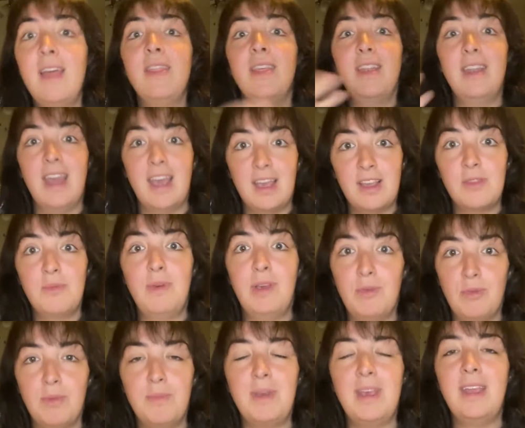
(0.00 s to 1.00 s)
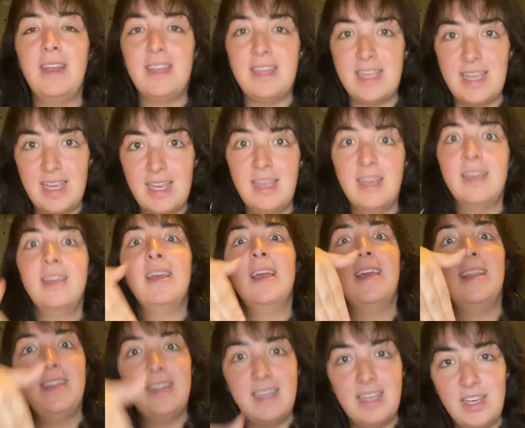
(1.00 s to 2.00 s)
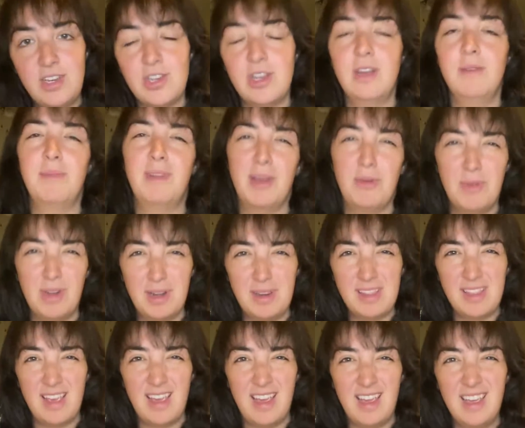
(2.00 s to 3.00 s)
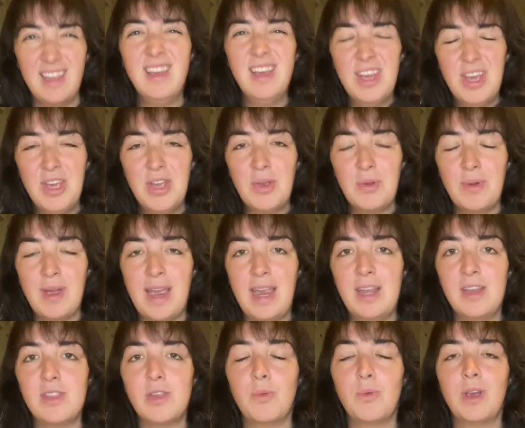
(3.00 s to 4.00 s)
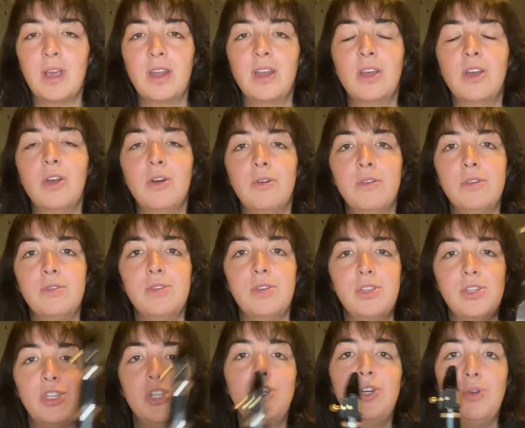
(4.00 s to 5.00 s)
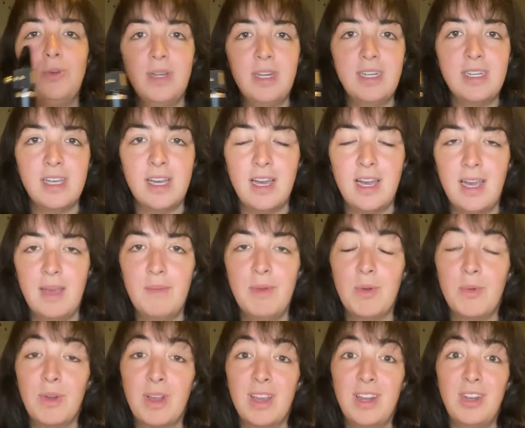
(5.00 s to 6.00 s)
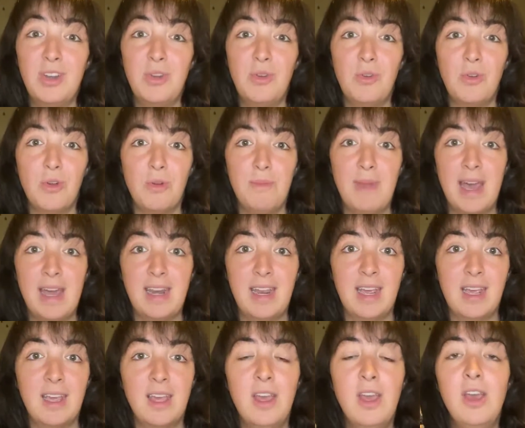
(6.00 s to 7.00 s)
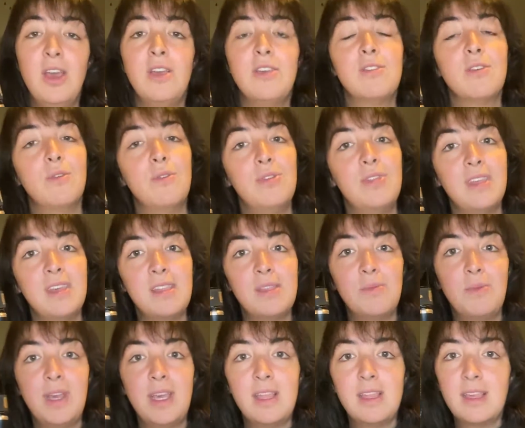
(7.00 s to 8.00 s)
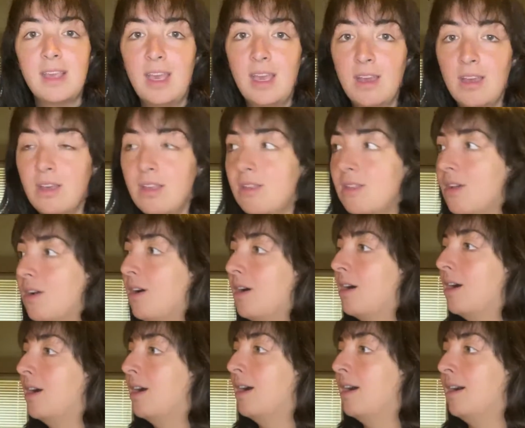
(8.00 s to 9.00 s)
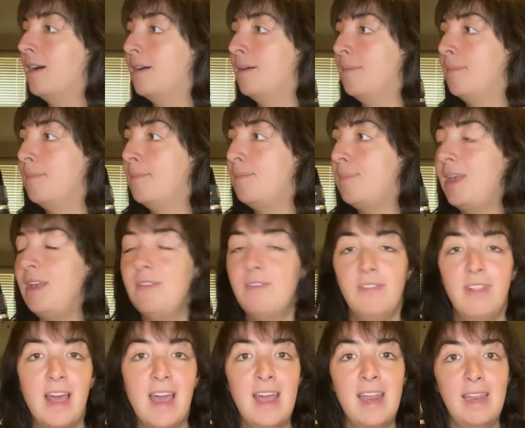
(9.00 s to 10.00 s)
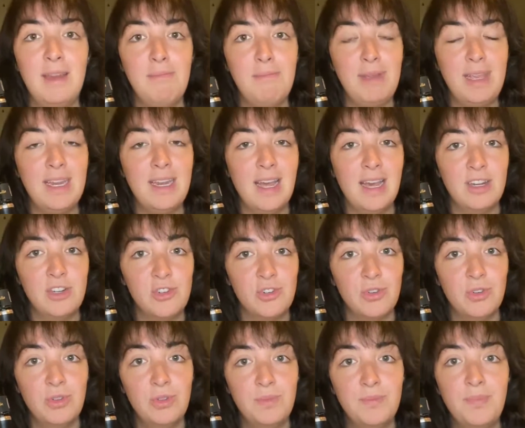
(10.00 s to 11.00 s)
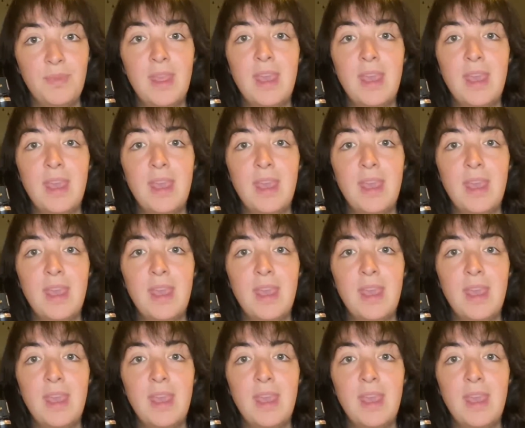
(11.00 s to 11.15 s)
The next week will be D and D sharp. Get what I say? Right? So we're going to go 2 at a time and we're going to do chromatic. So this week's scales are B flat and B natural.